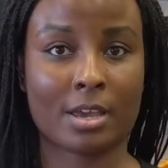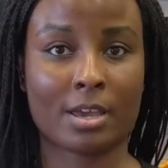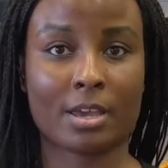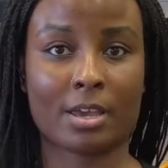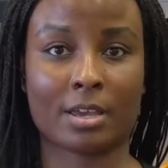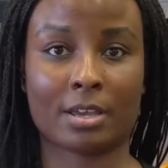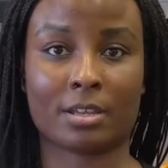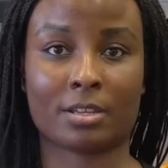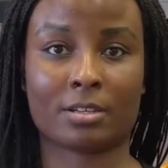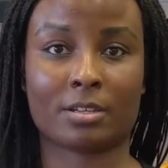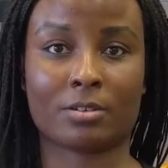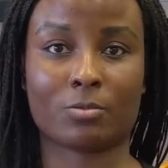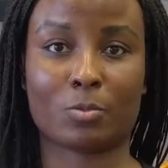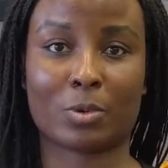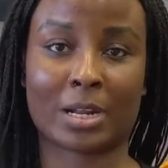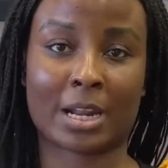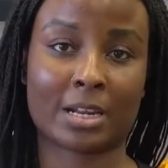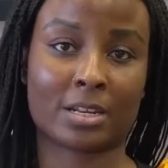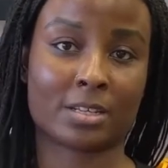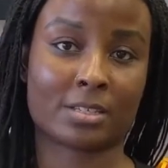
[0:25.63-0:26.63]
And
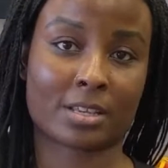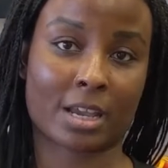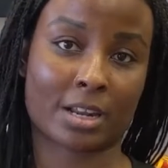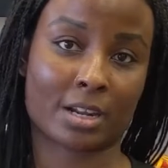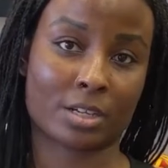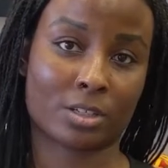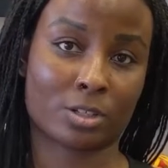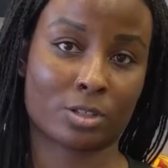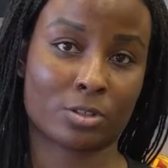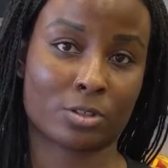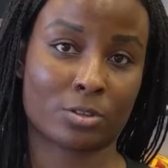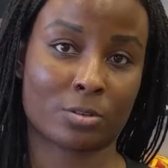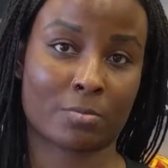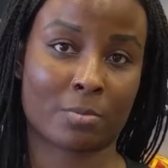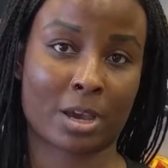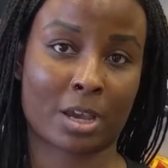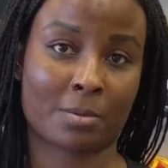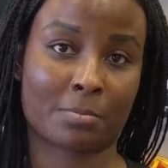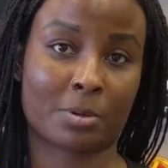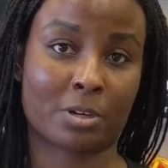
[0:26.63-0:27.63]
when I decided to do
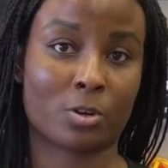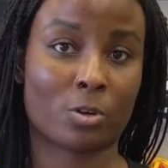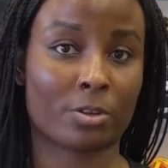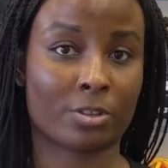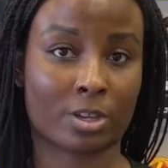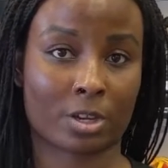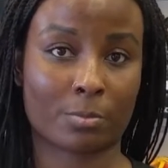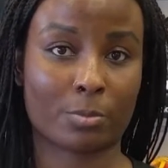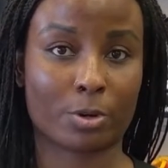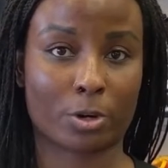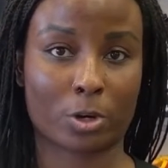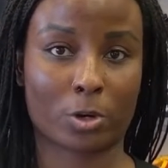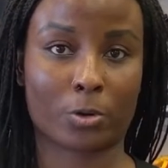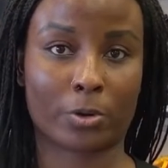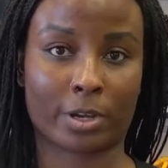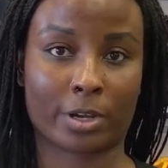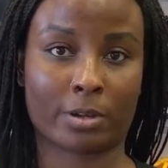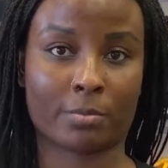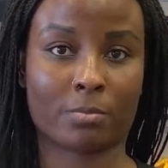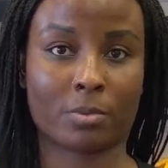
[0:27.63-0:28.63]
my Pedorthic
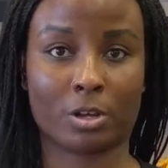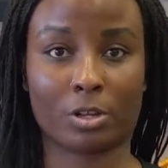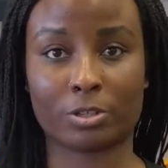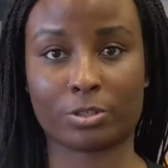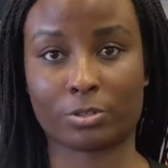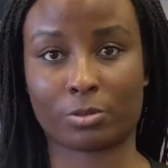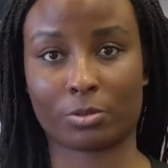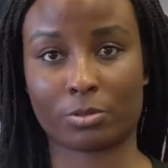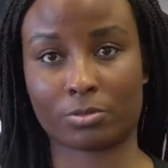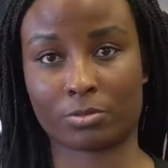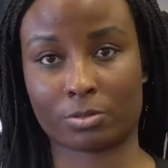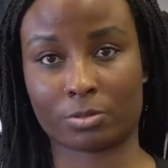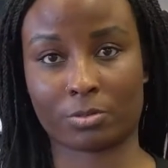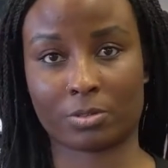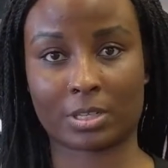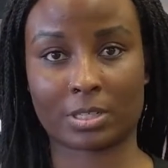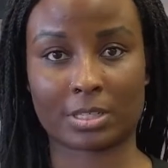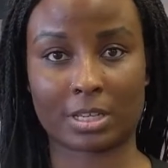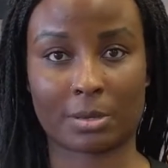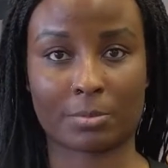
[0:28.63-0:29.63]
program, also through
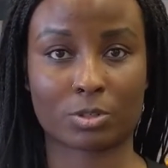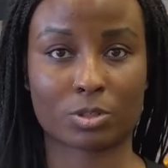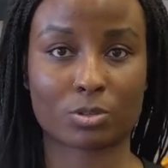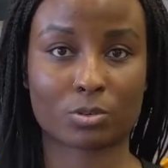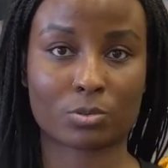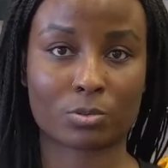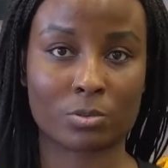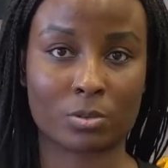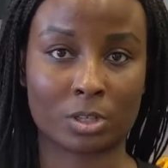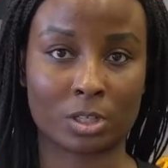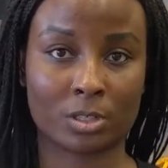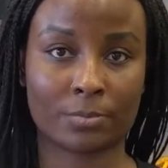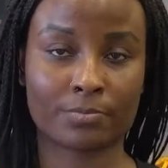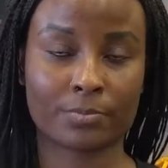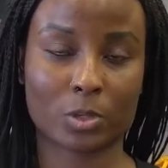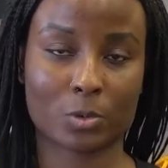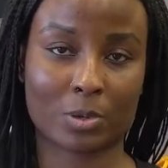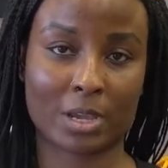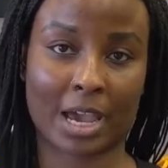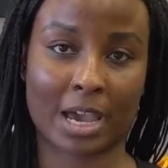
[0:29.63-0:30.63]
the same school,
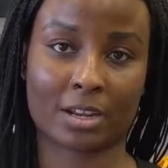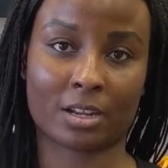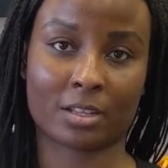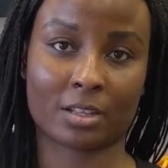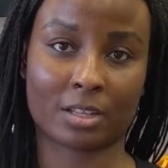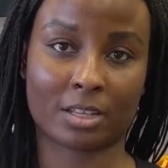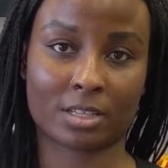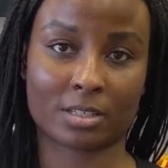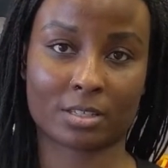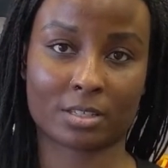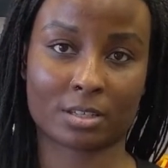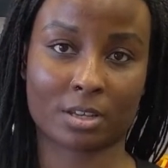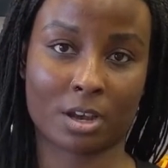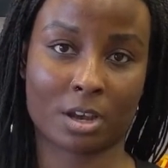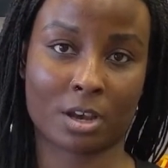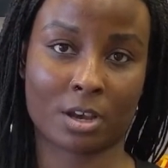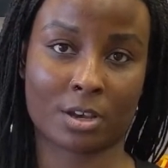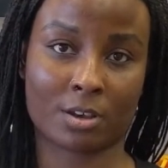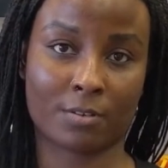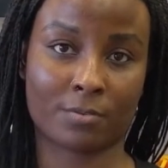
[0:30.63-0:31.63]
we had a list
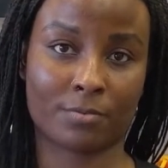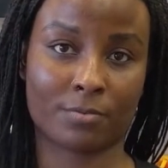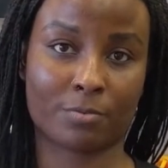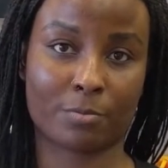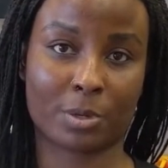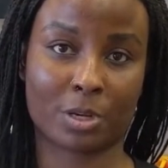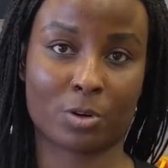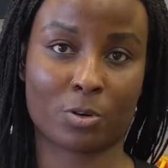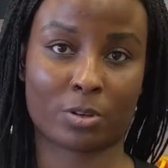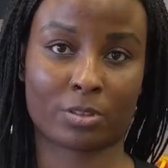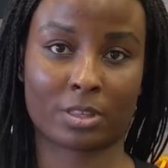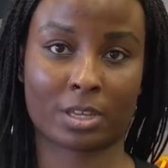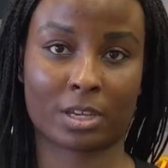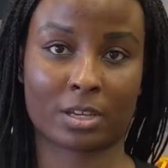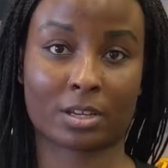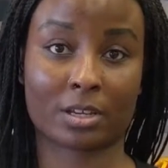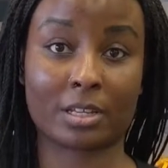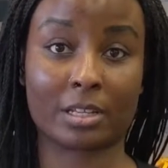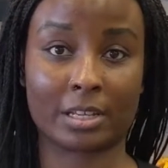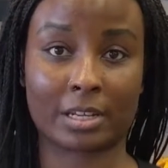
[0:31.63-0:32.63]
of
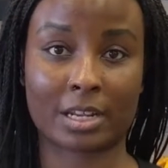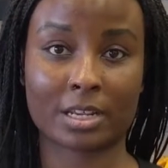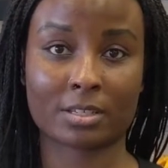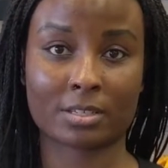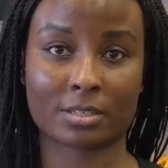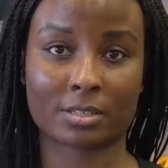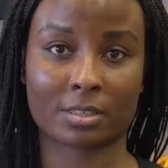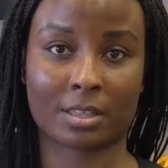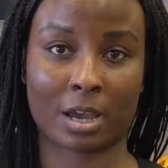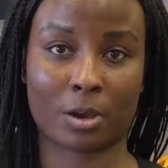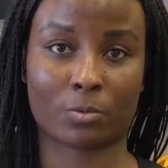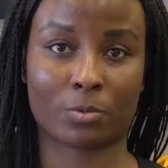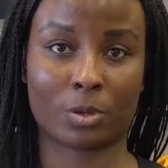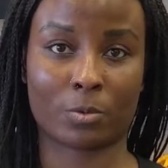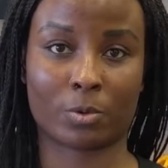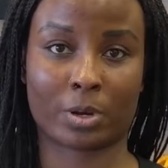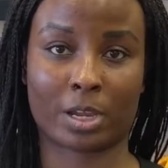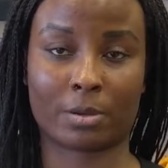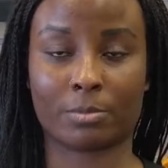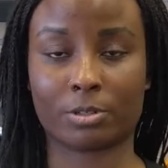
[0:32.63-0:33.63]
Pedorthic clinics that we
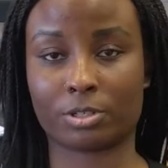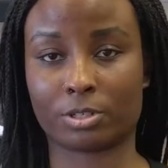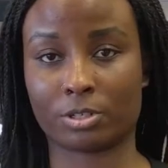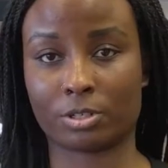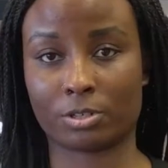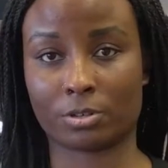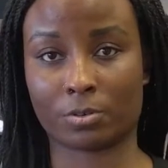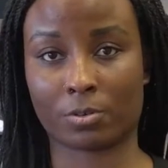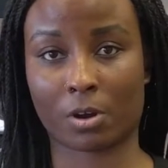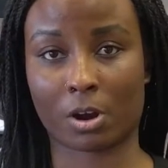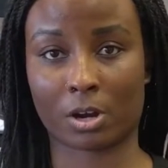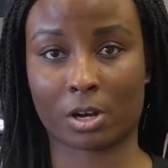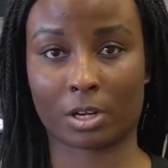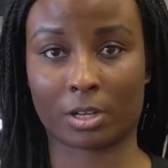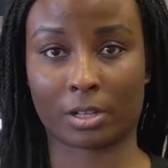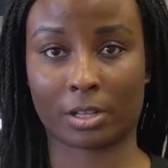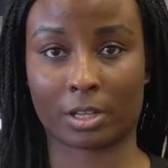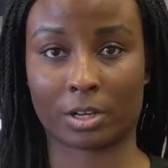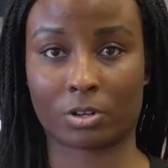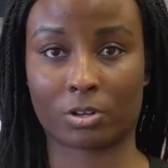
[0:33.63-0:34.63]
were able to do our
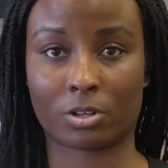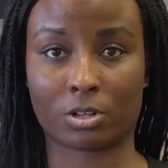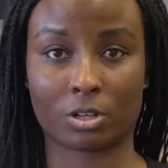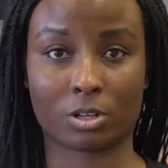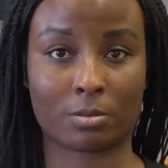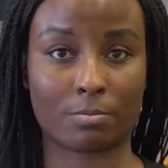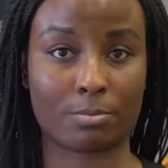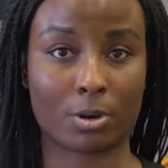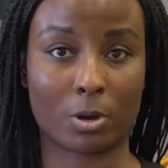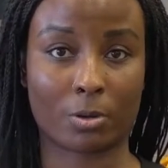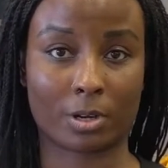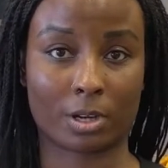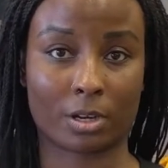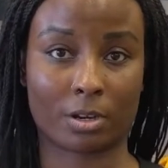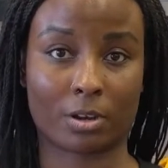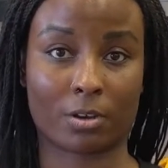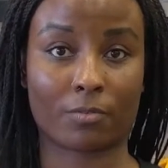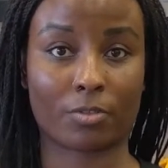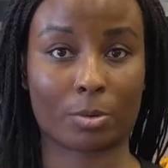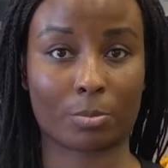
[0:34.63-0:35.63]
clinical component
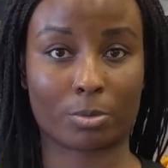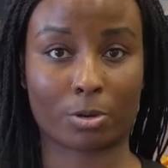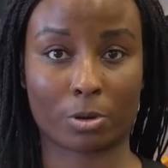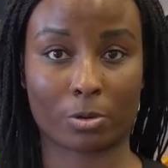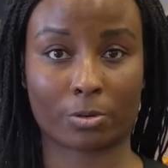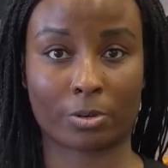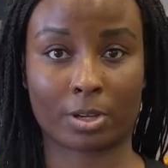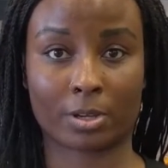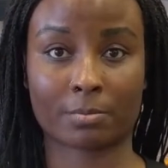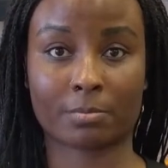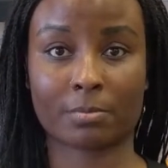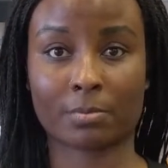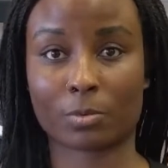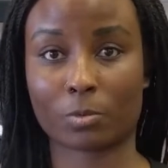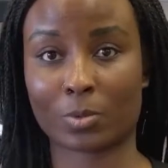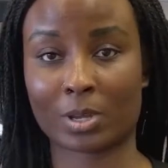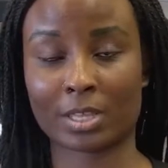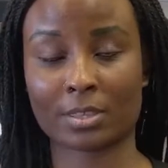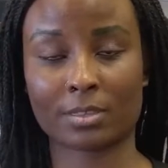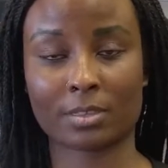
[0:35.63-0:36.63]
of the program
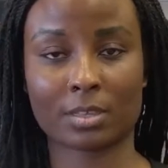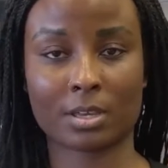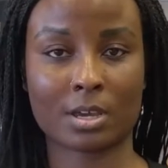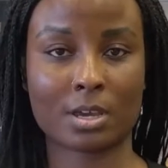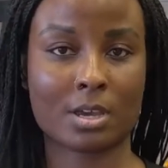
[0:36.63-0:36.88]
with.